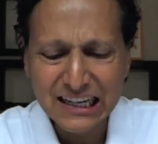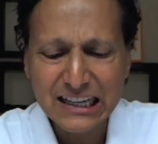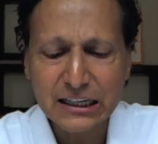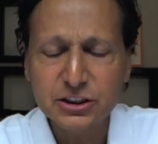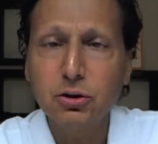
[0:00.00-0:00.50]

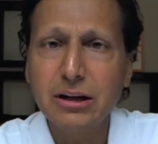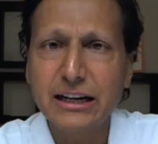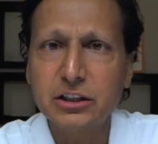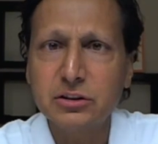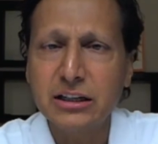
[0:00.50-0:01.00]
think I still
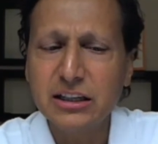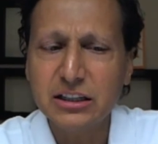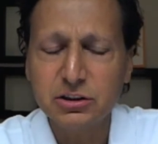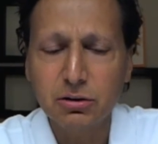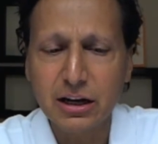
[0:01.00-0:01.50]
like it. I think I
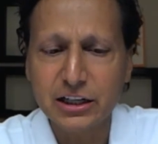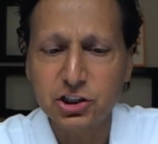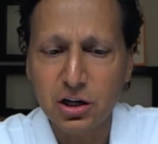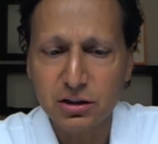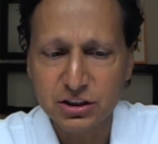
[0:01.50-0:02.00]
still like a
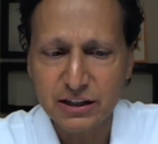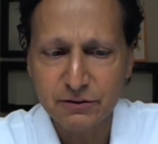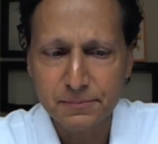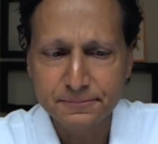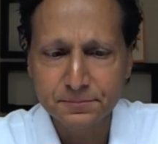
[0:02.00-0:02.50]
chocolate
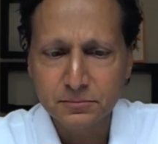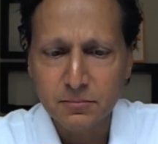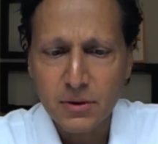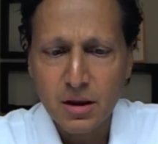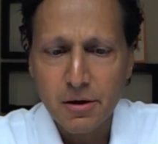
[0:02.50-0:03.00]
7
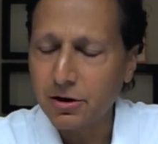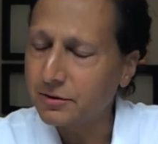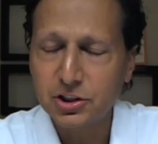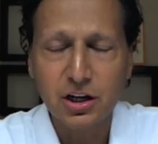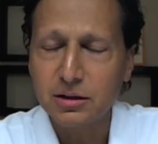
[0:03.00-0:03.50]
or
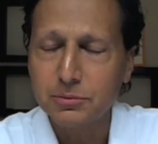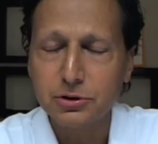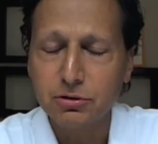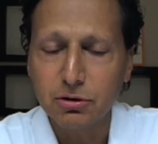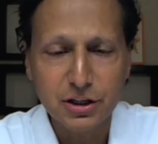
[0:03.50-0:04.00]
a chocolate Bhut
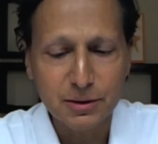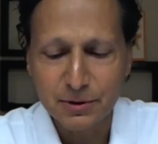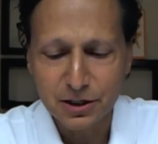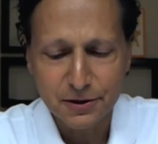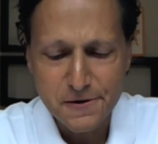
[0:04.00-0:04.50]
Jolokia
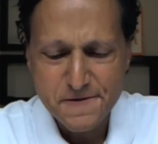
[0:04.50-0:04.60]
better.